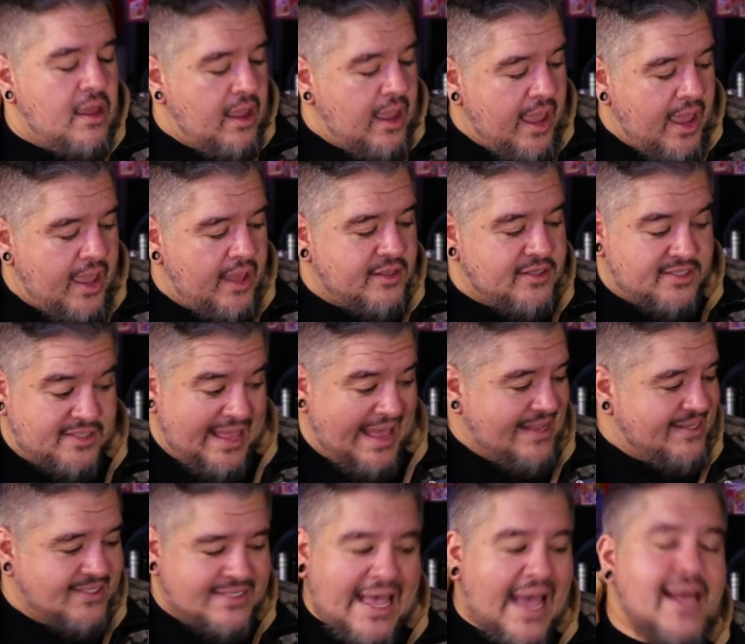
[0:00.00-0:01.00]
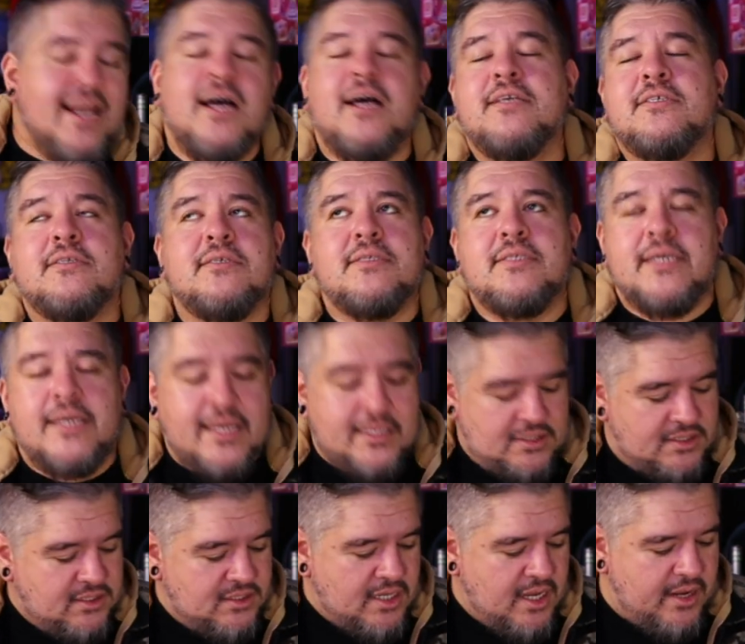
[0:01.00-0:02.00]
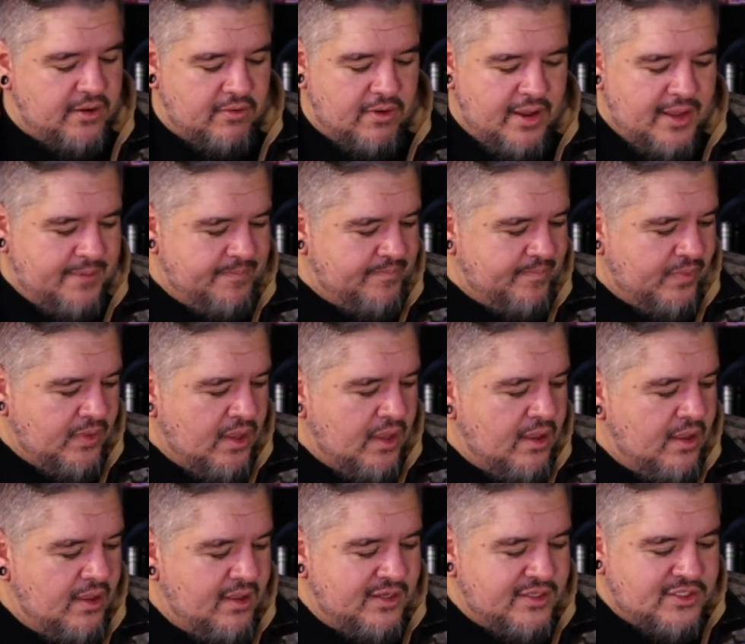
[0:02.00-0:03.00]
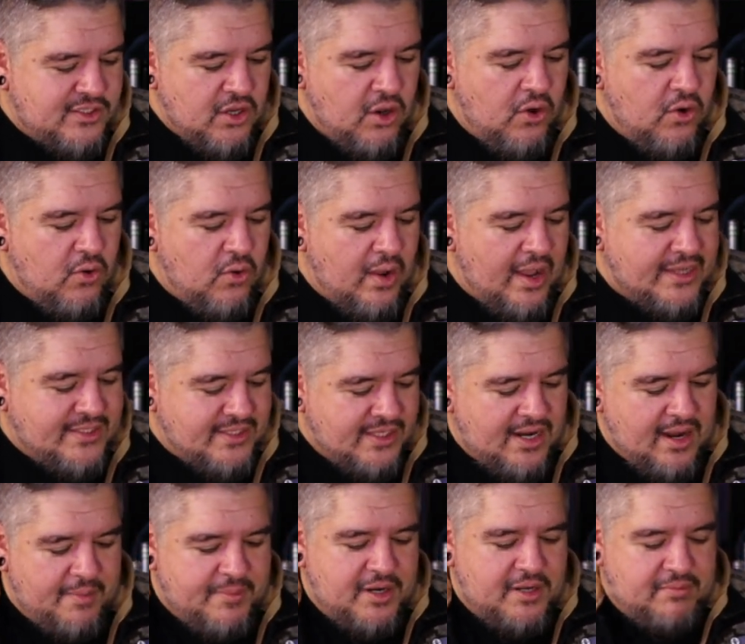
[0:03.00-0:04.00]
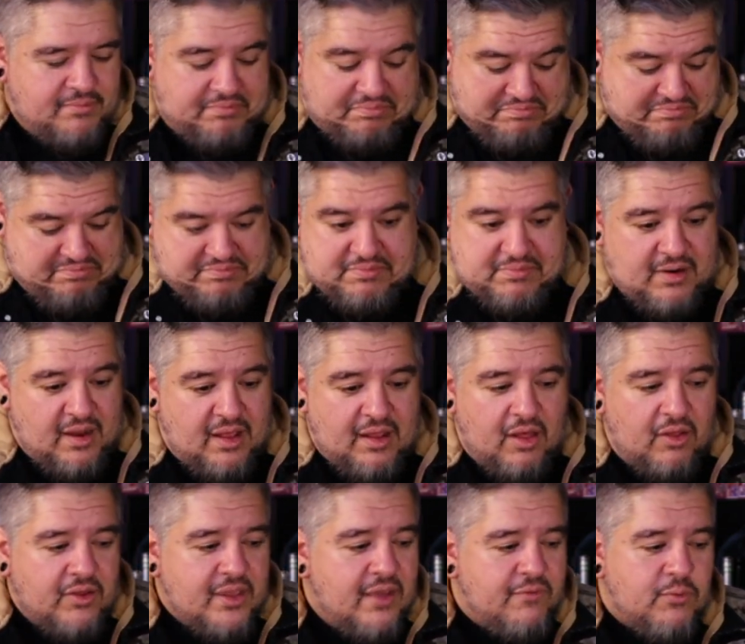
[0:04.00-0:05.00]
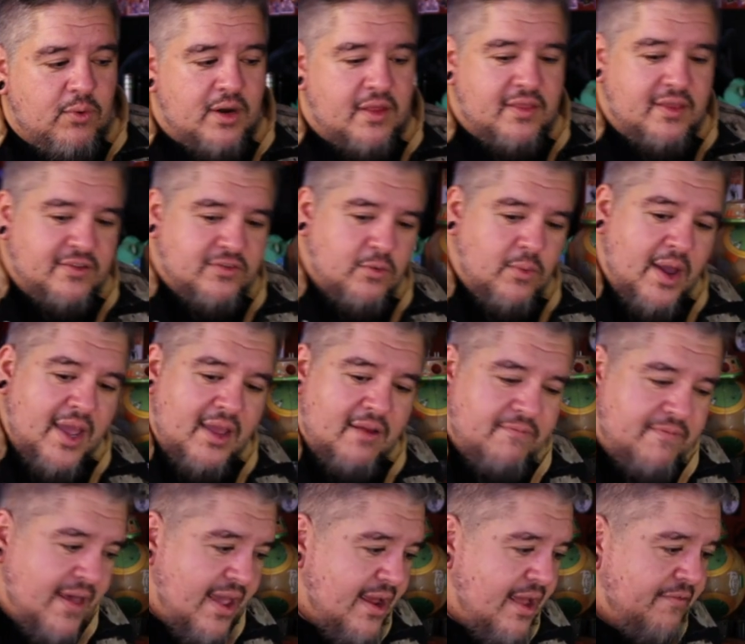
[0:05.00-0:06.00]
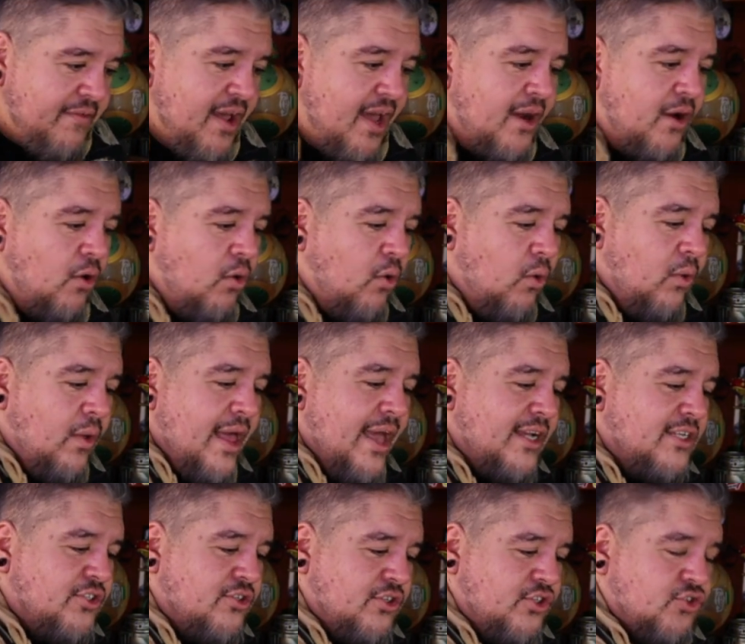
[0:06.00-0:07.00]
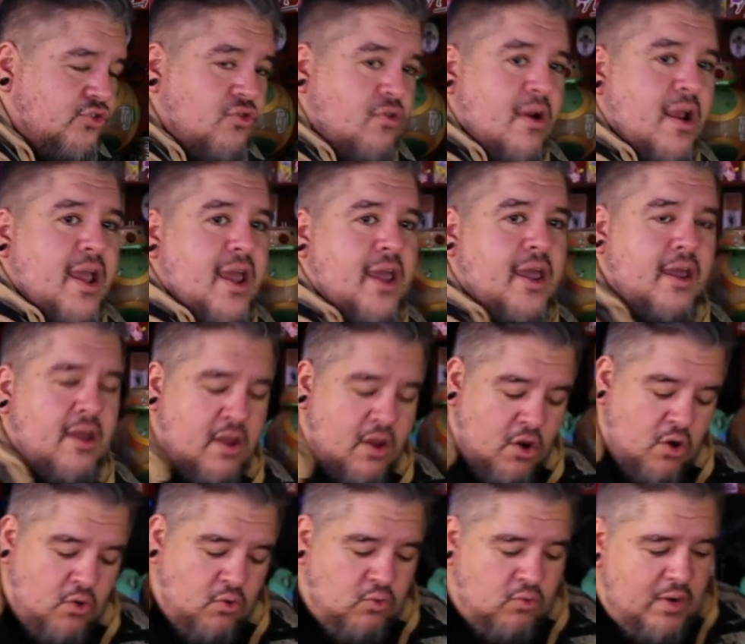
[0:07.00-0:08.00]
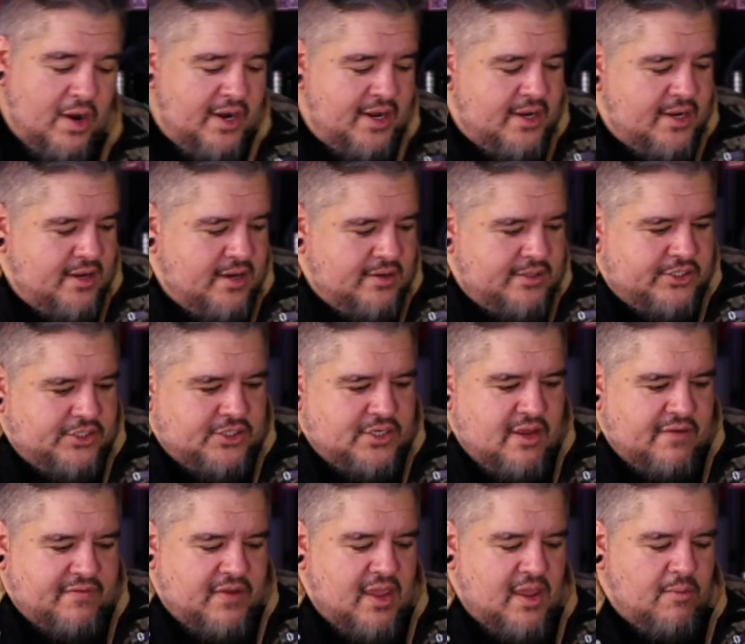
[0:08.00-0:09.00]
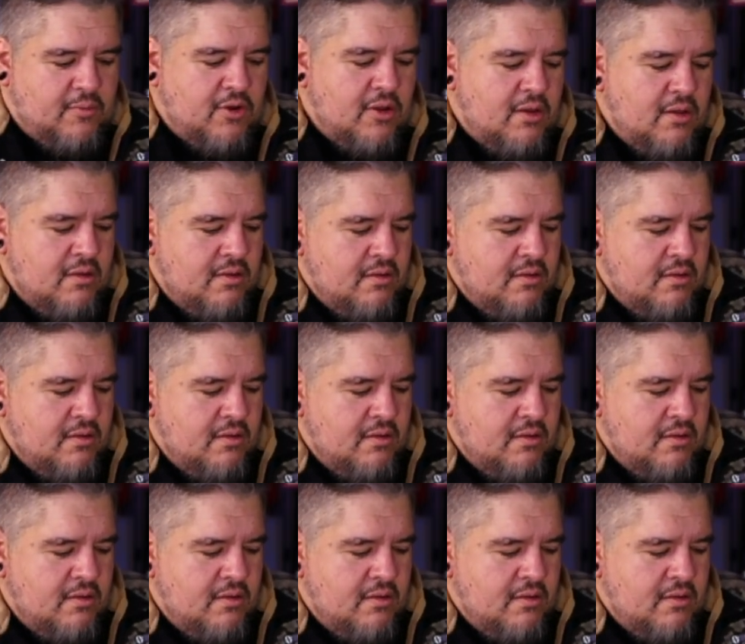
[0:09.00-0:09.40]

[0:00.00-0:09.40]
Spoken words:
And it's the side hustles that gets it done, right? So I said, I'll give one of these away. In fact, I've got a whole extra tray right here, just off camera,